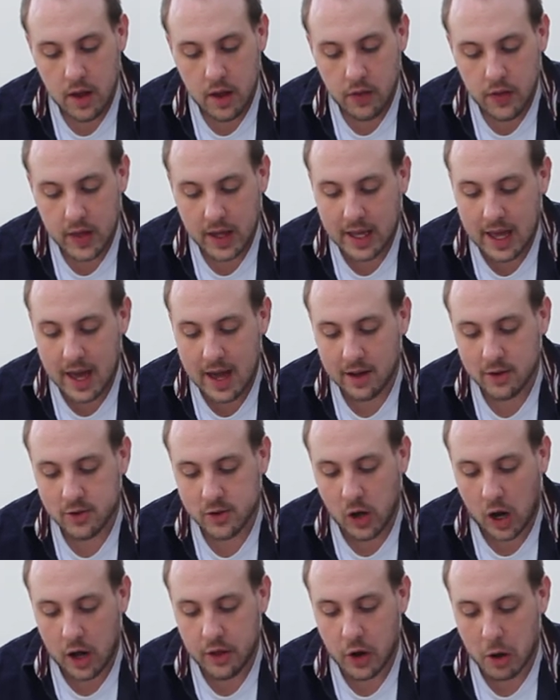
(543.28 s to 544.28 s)
The king
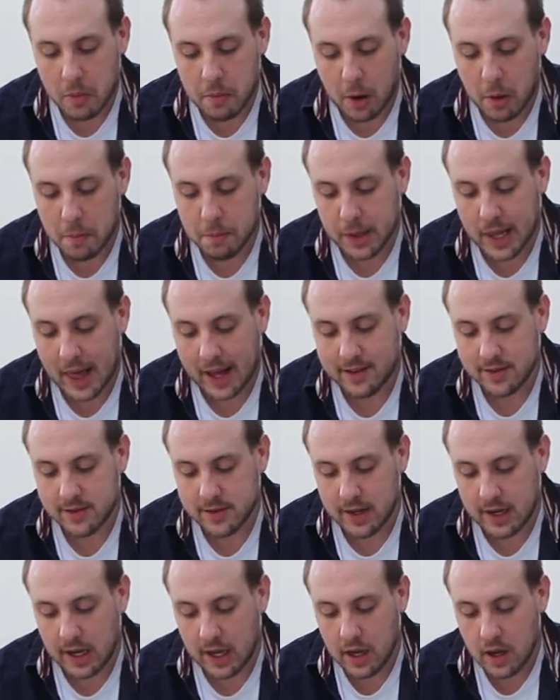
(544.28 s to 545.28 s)
saw their
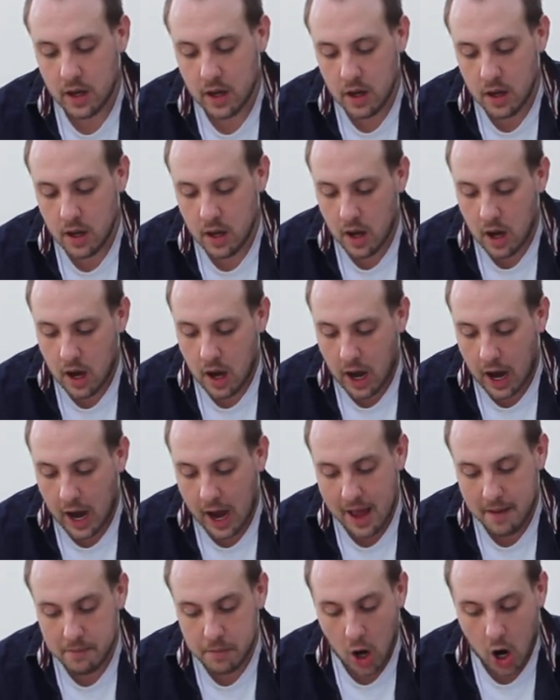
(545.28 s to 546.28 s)
perplexity.
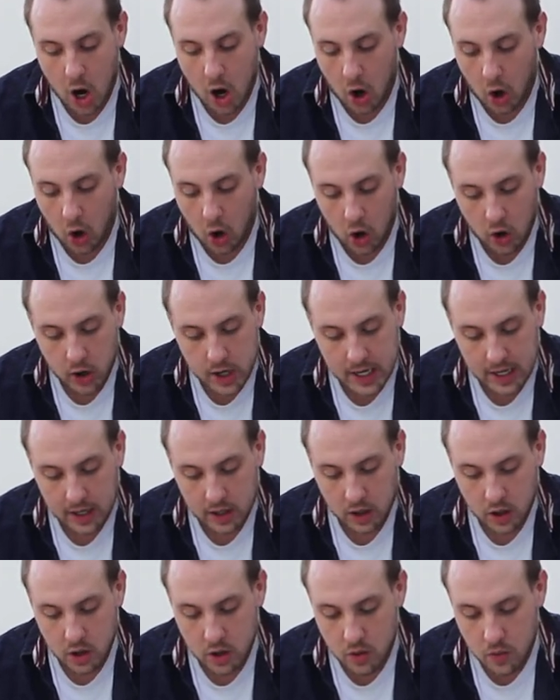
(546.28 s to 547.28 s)
I am not
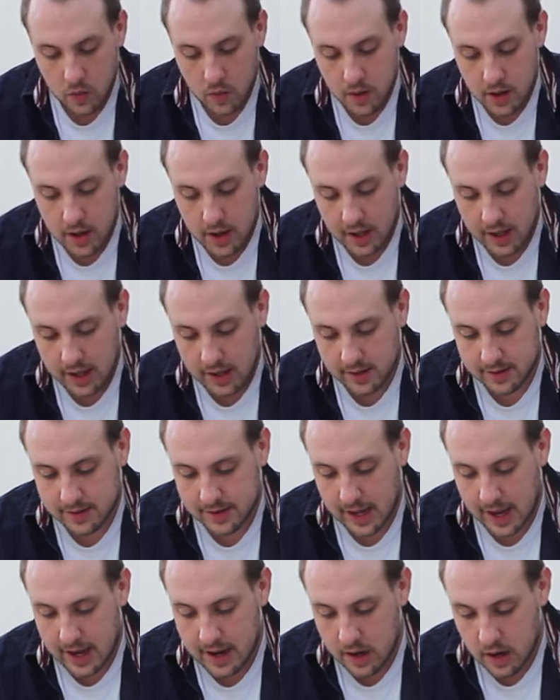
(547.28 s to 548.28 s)
hurting you, he
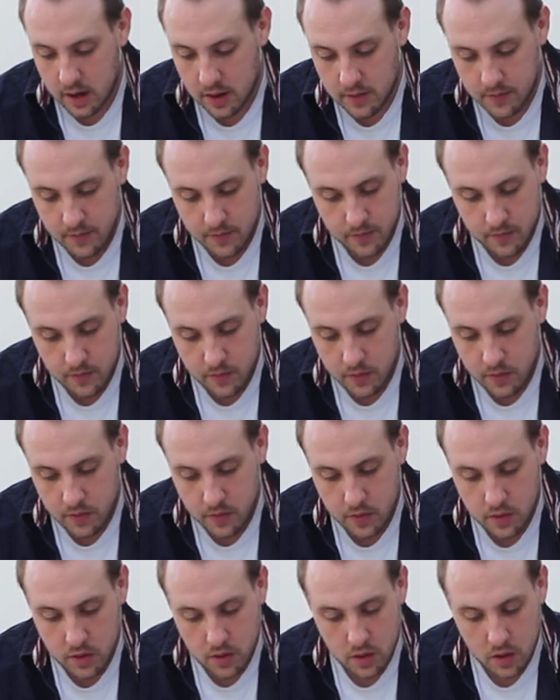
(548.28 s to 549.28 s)
said,
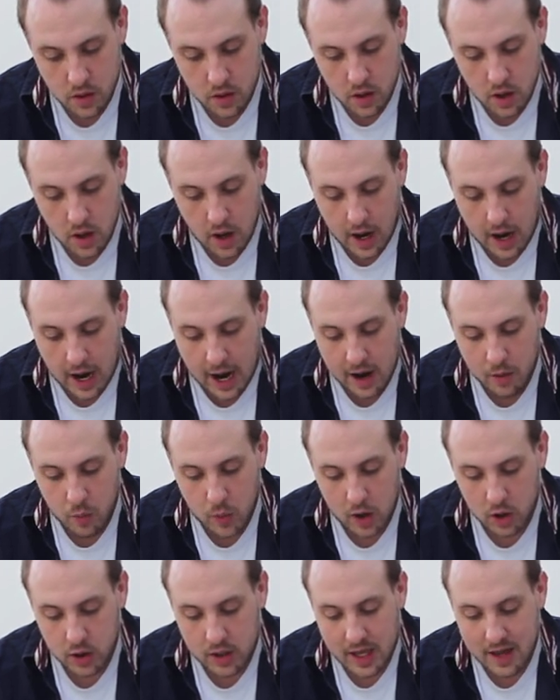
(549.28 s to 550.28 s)
I
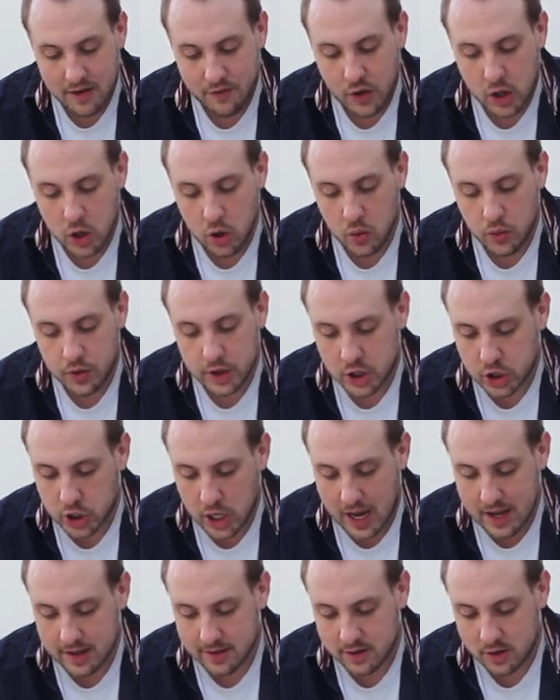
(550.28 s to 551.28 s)
will give you the
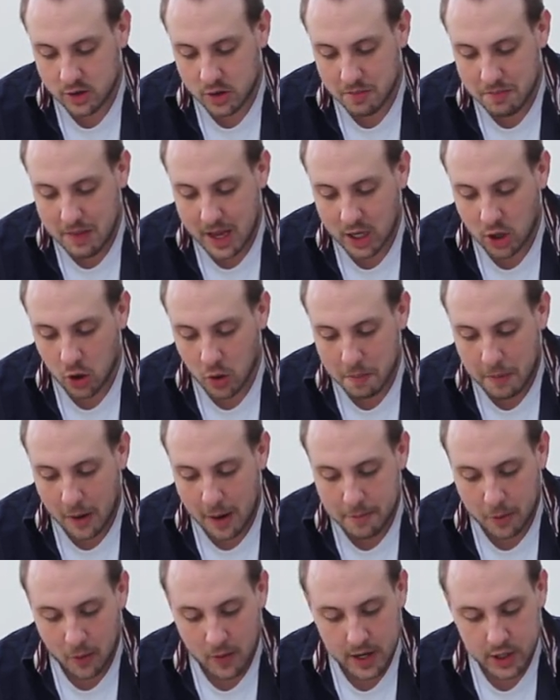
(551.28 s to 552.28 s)
chance to make your
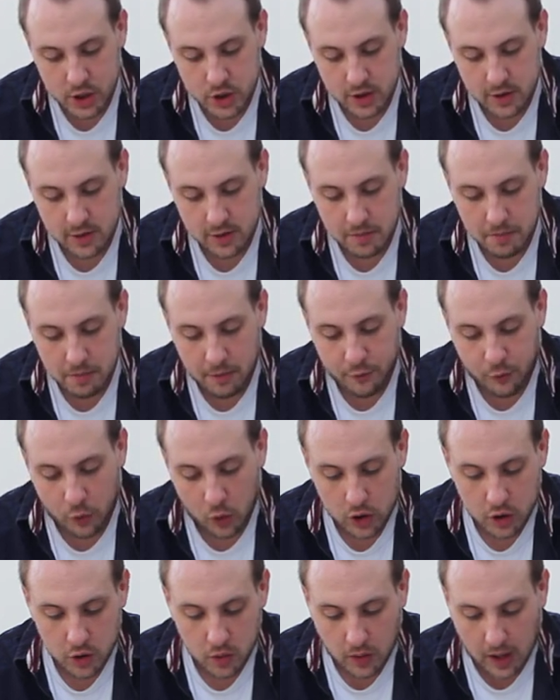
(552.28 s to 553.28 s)
preparations
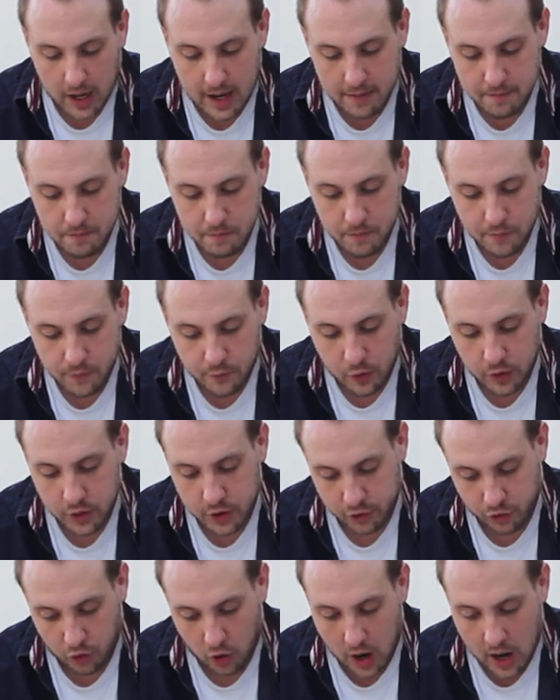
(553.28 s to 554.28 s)
before you come for
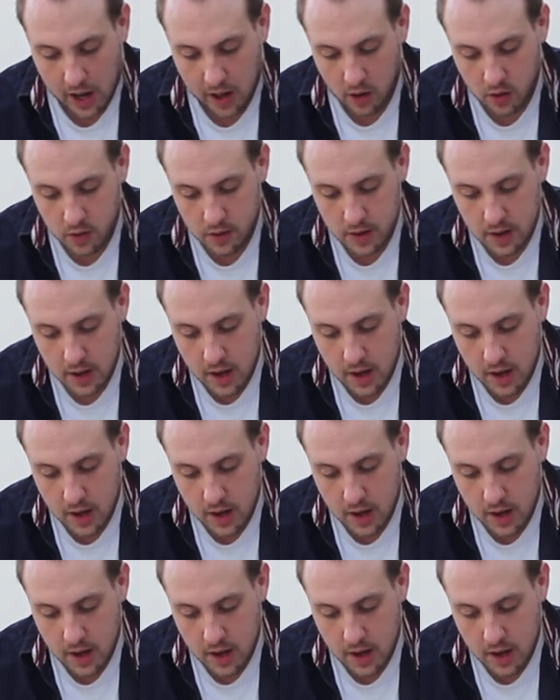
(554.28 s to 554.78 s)
the trial.